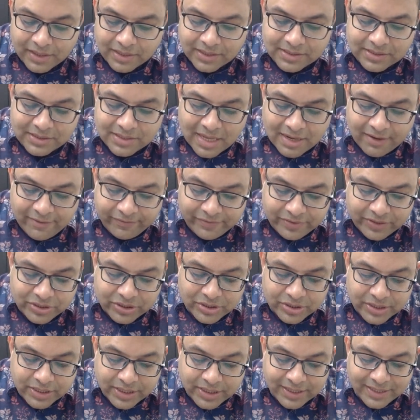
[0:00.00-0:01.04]
a
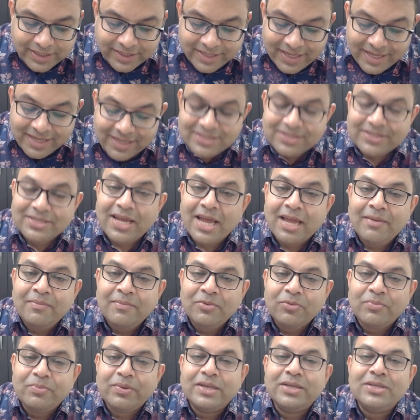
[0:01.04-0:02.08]
selfish deed takes
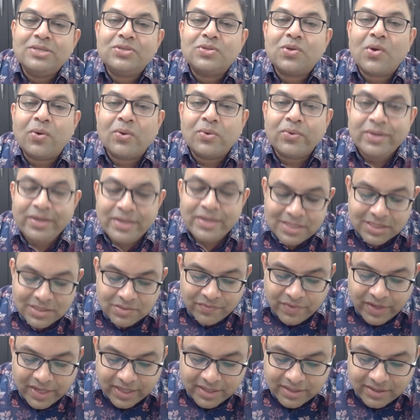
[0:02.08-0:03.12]
time to bring sorrow in its
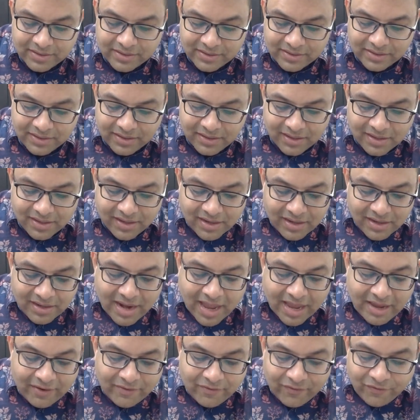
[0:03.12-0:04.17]
wake.
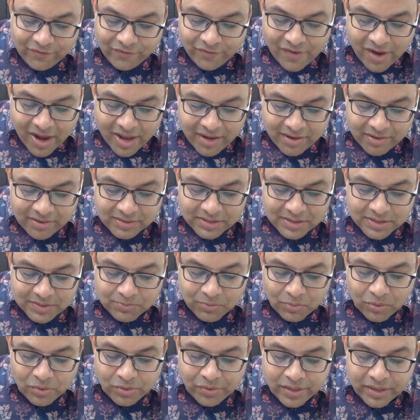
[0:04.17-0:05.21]
Like fire
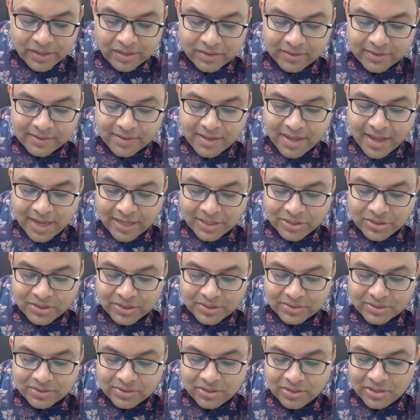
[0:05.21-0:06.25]
smoldering under the
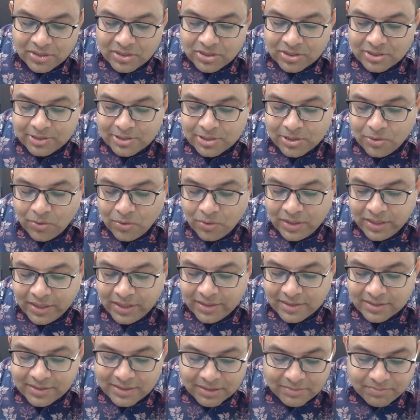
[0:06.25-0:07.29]
ashes, slowly
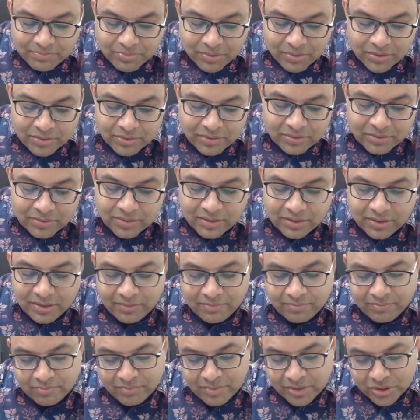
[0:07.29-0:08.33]
does it burn the
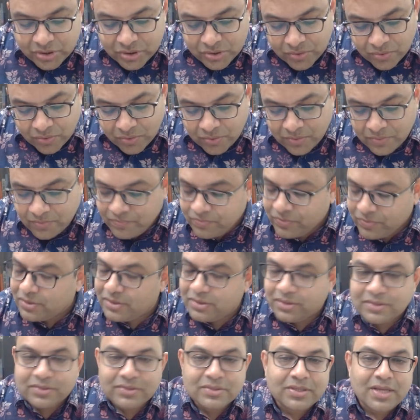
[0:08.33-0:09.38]
immature.
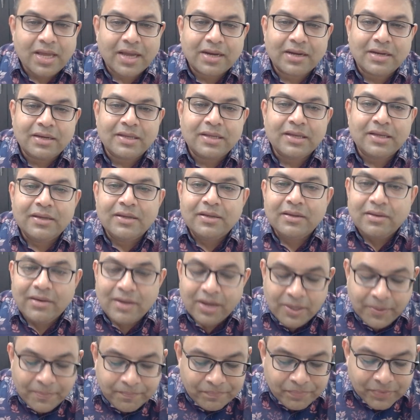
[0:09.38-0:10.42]
Exactly,
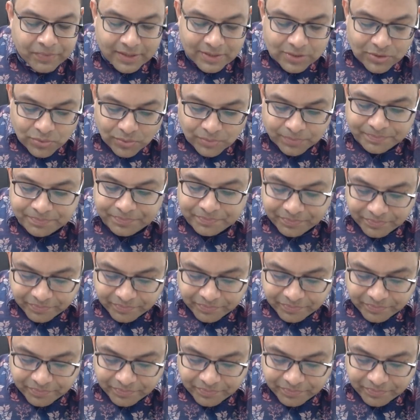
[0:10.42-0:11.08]
right? So